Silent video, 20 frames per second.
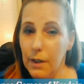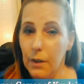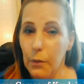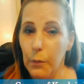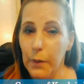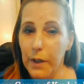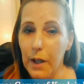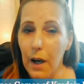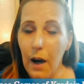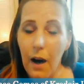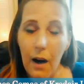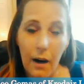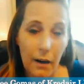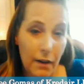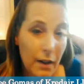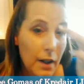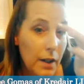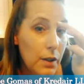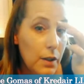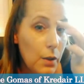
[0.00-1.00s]
here we
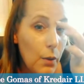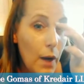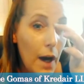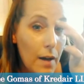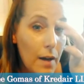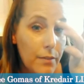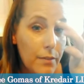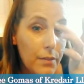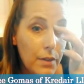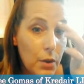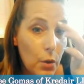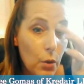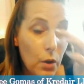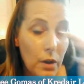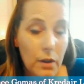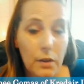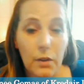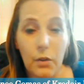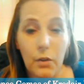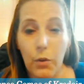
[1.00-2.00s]
are. You have
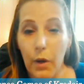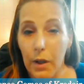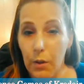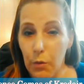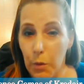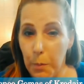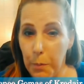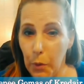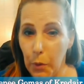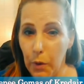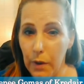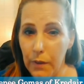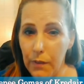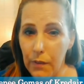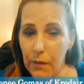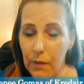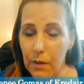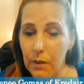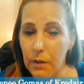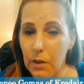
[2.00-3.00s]
your credit
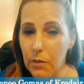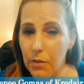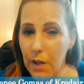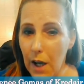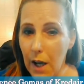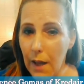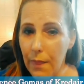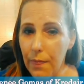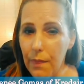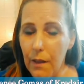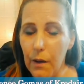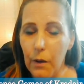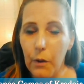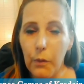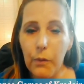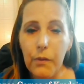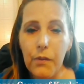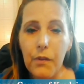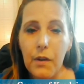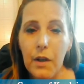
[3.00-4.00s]
reports, you've gotten
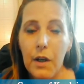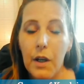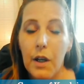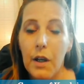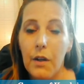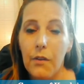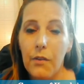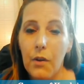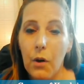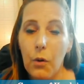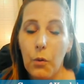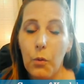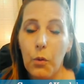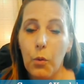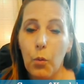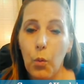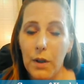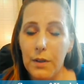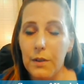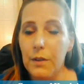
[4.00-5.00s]
those.
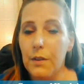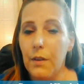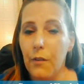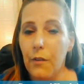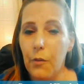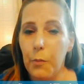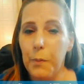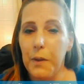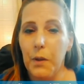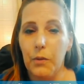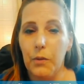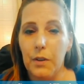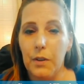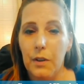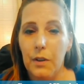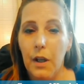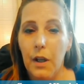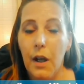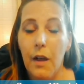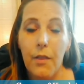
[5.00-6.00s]
So what to dispute?
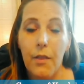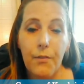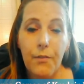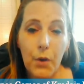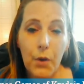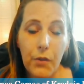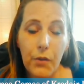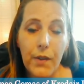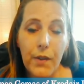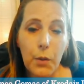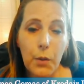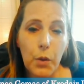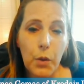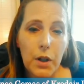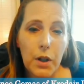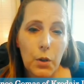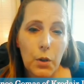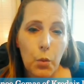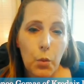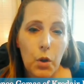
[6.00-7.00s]
The first
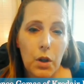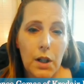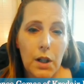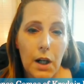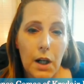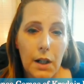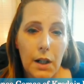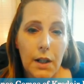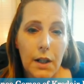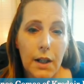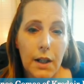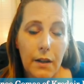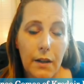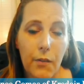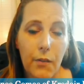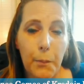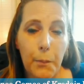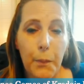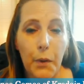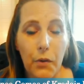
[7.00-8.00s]
thing we're going to work on
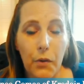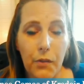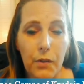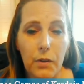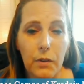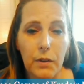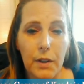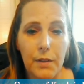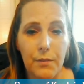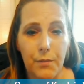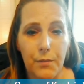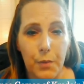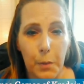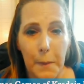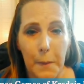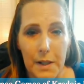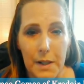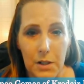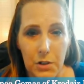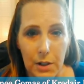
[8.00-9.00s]
is personal
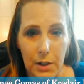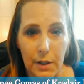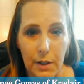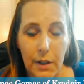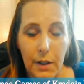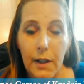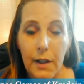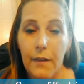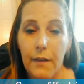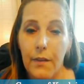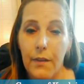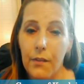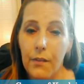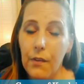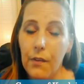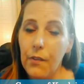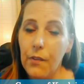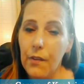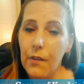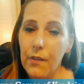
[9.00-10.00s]
information.
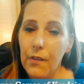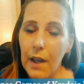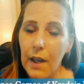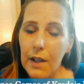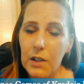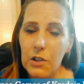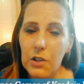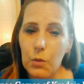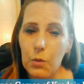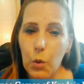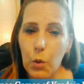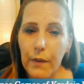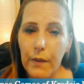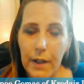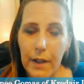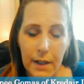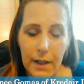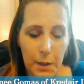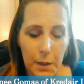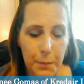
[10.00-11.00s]
This is the section
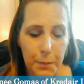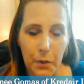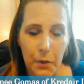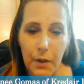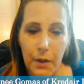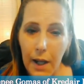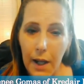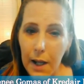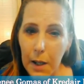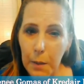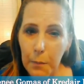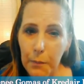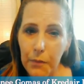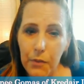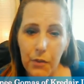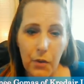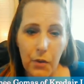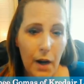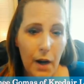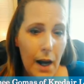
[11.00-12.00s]
where they keep your
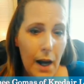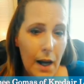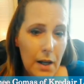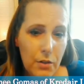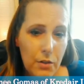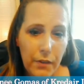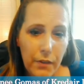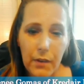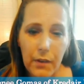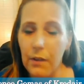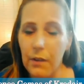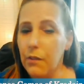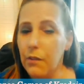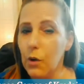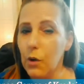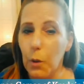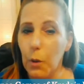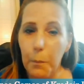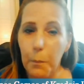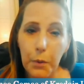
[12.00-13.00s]
names, your
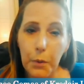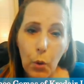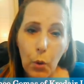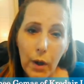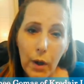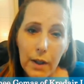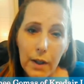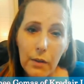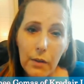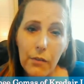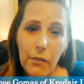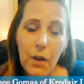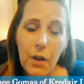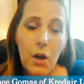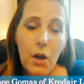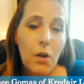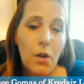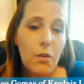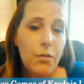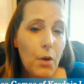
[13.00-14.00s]
addresses, your
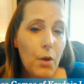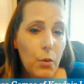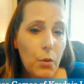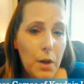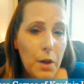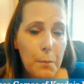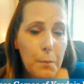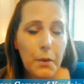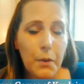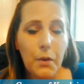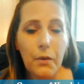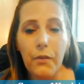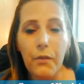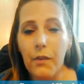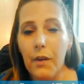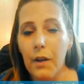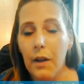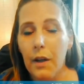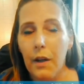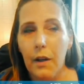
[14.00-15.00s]
employers, phone
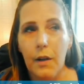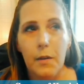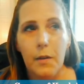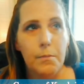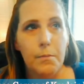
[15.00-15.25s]
numbers,